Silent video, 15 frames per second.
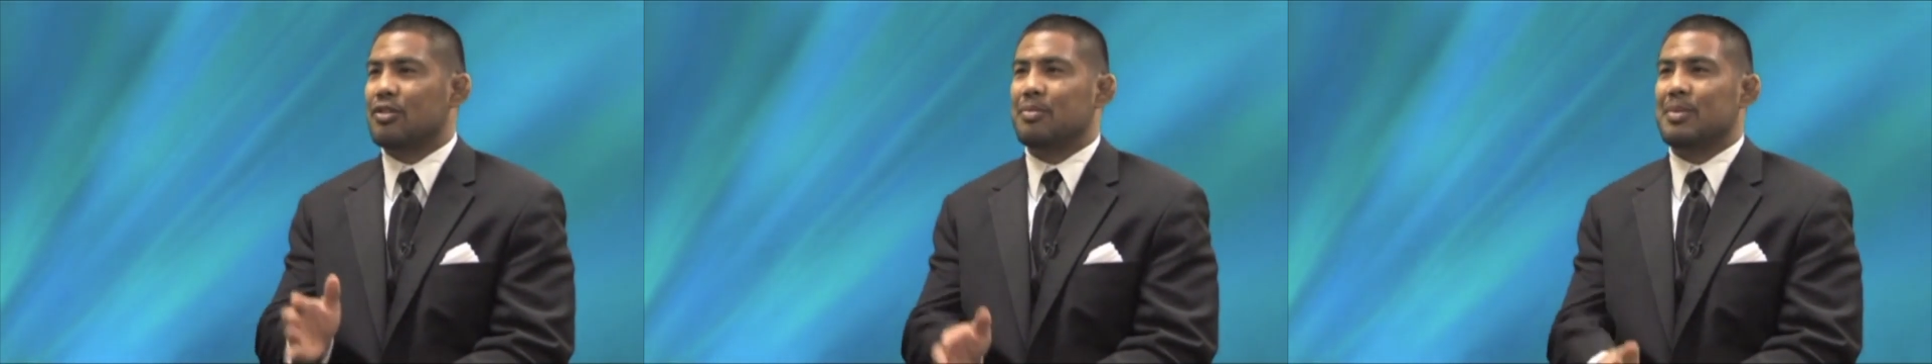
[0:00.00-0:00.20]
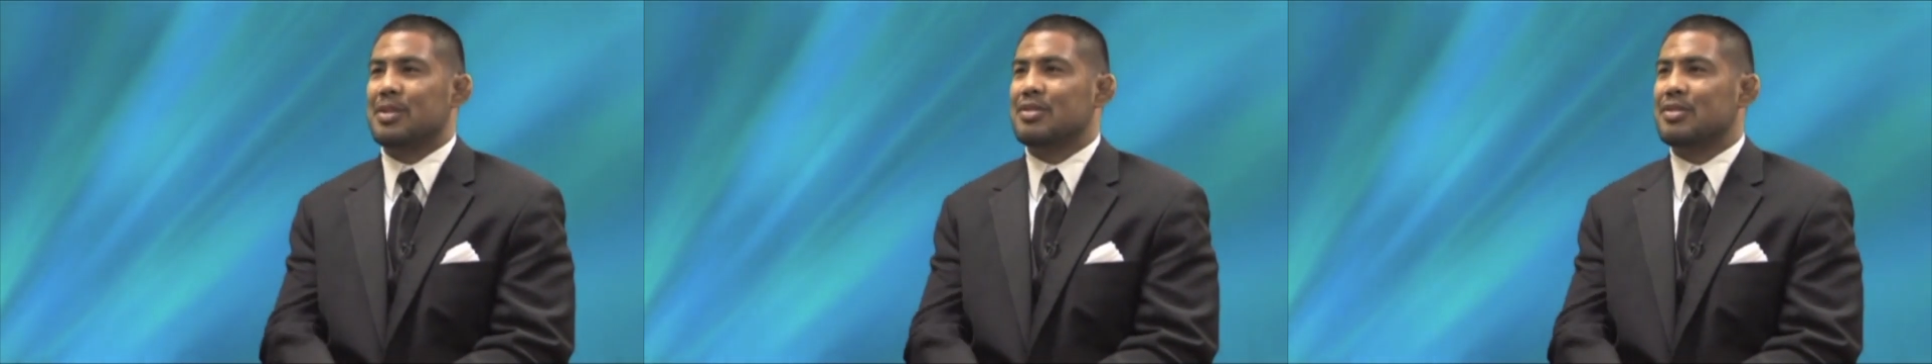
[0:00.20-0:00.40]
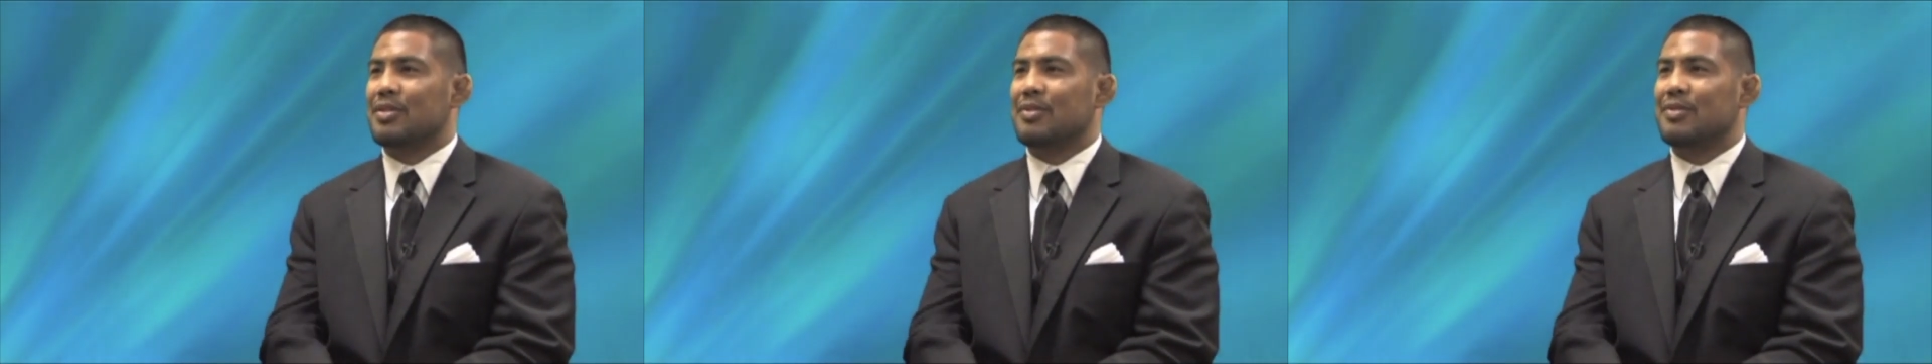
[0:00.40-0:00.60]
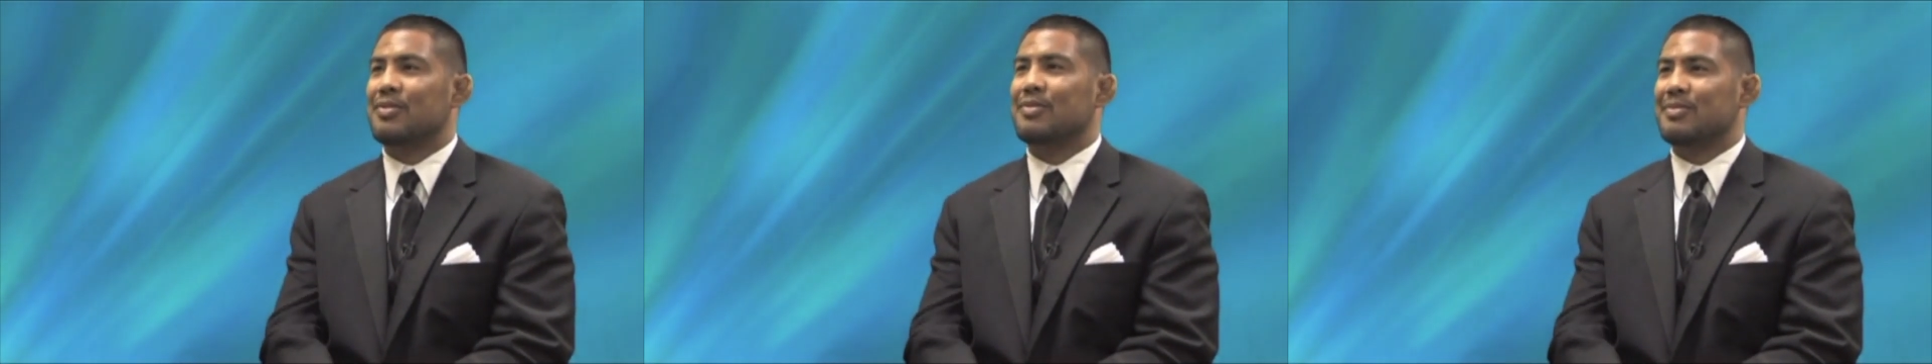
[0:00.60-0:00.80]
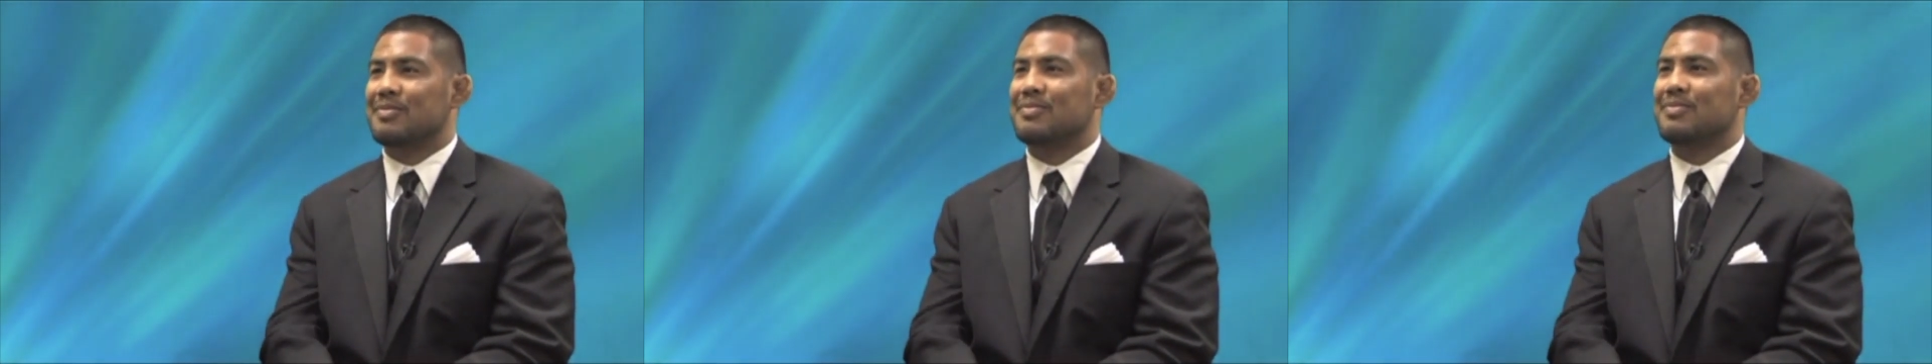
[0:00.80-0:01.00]
to myself,
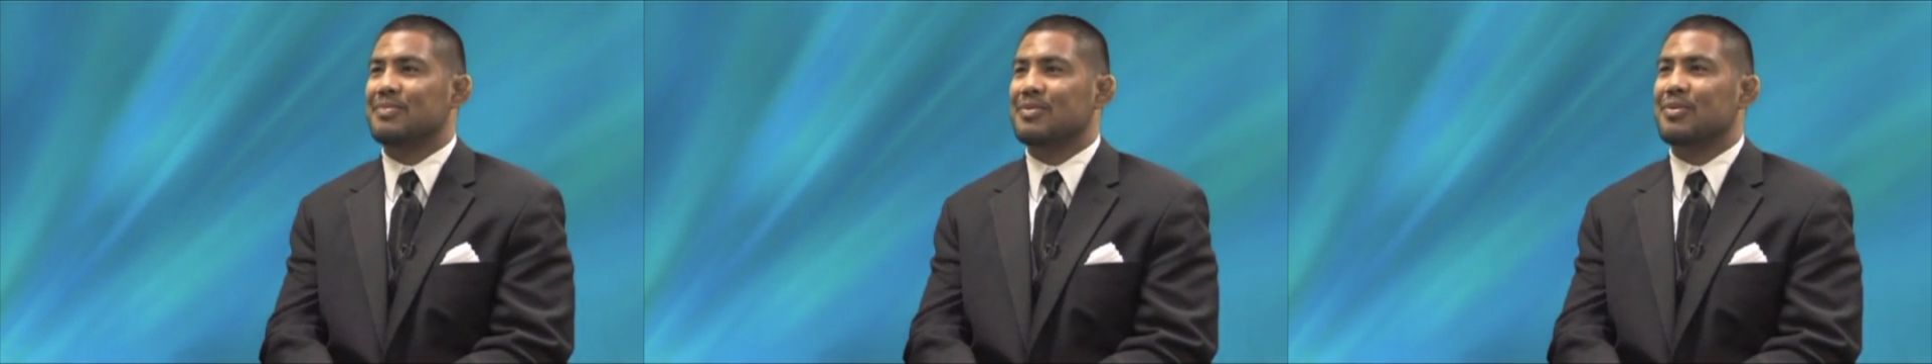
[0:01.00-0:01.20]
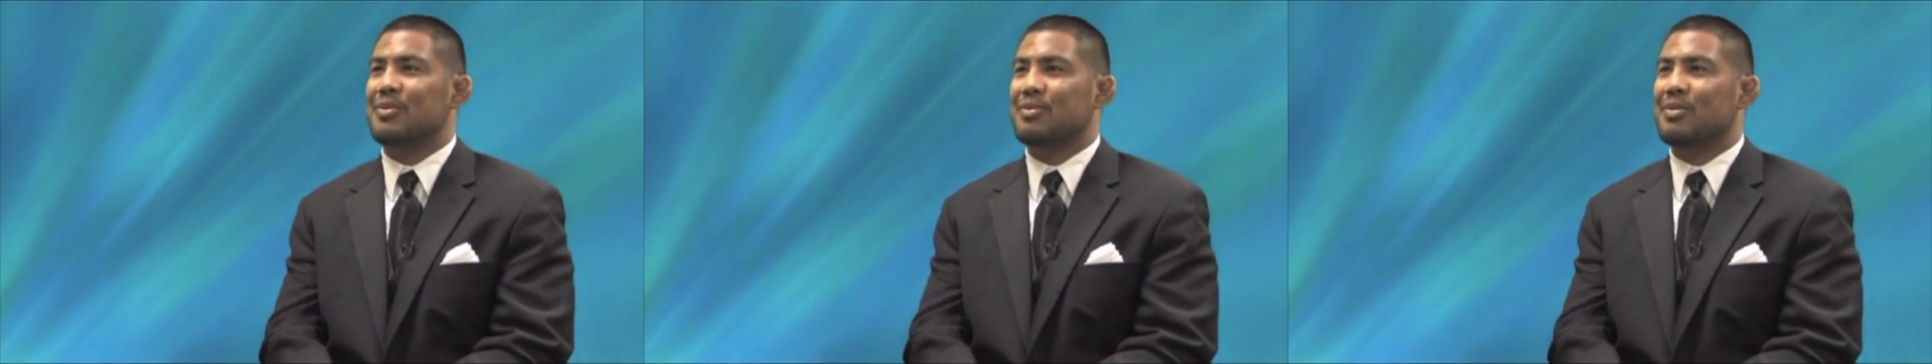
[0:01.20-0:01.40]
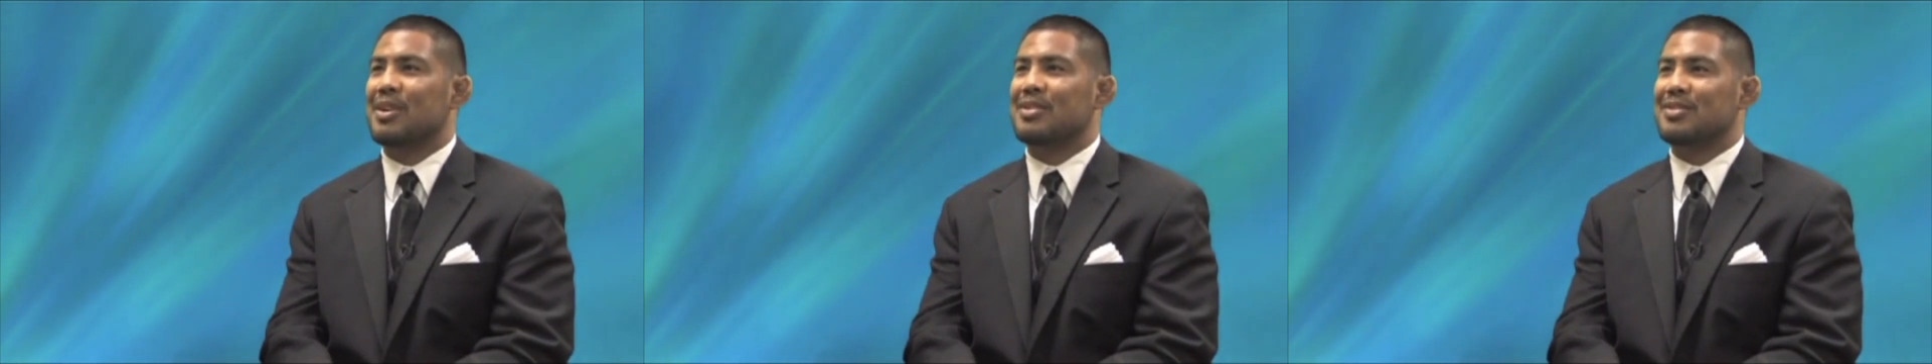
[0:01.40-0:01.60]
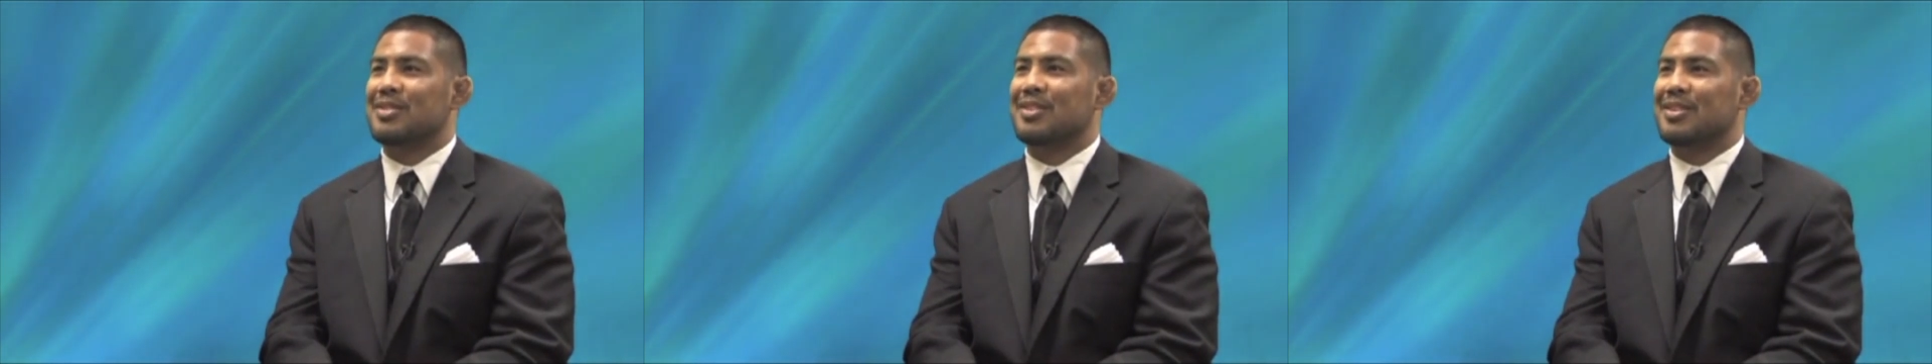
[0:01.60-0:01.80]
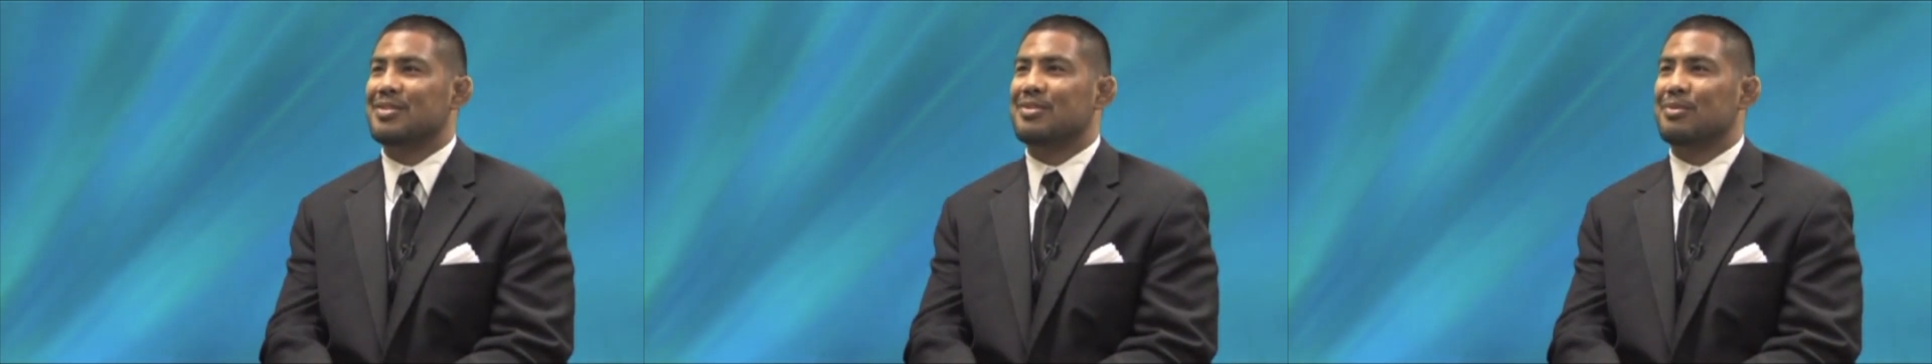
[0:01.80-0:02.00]

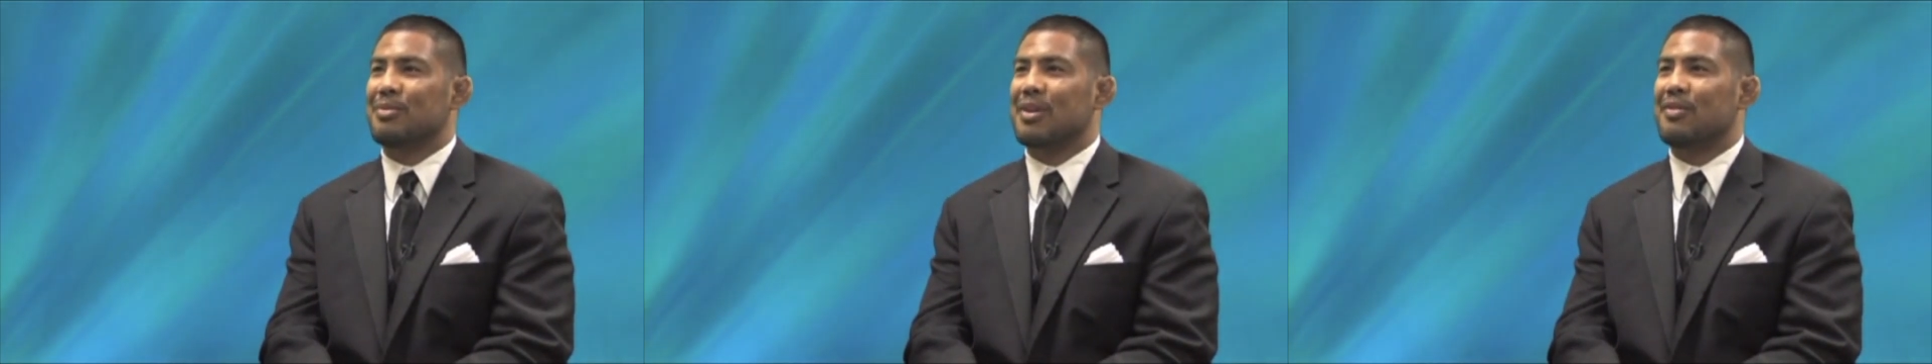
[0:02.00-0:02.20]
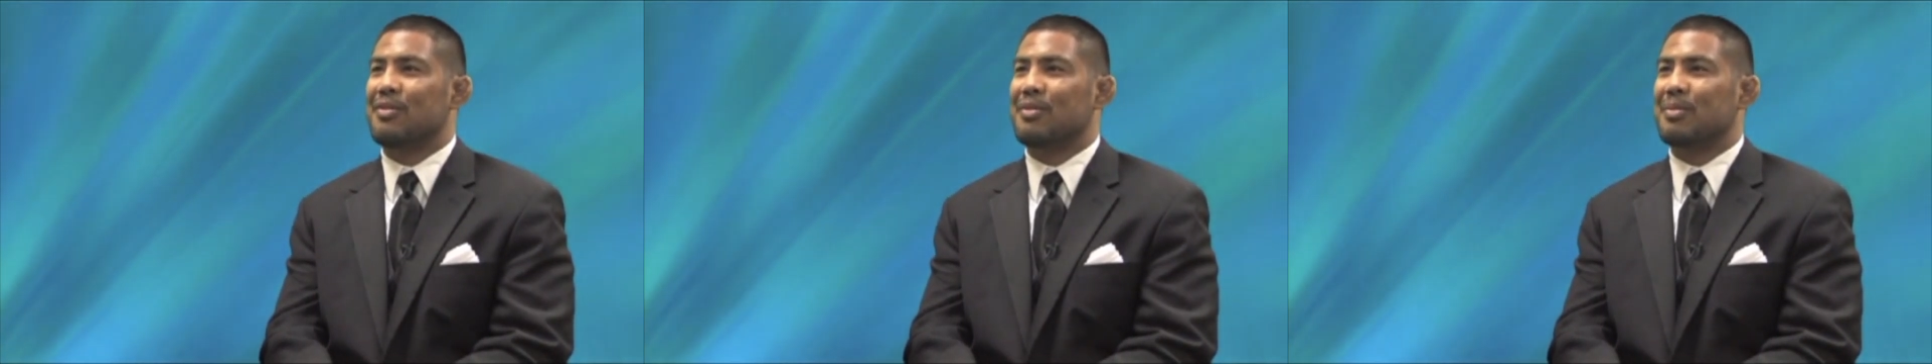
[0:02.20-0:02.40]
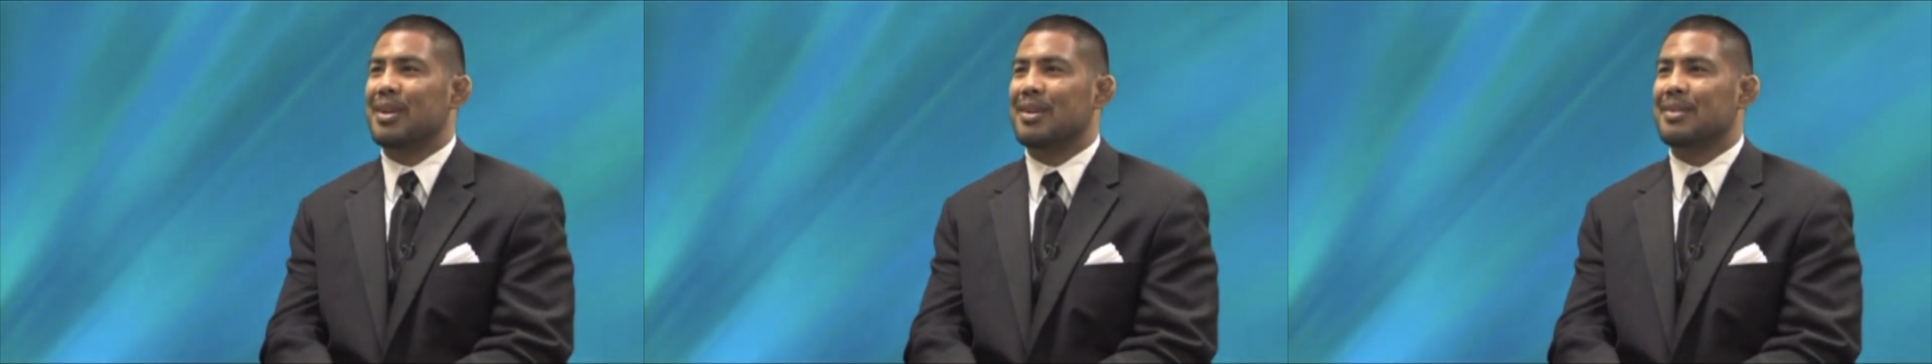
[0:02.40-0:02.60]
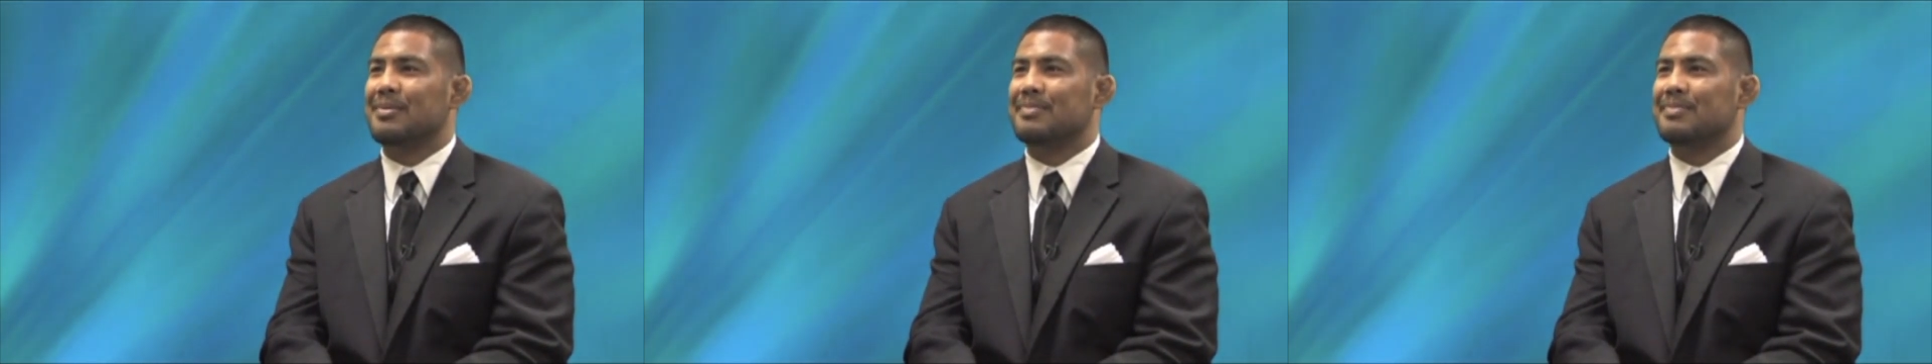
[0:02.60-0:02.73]
wrestling is the way for me.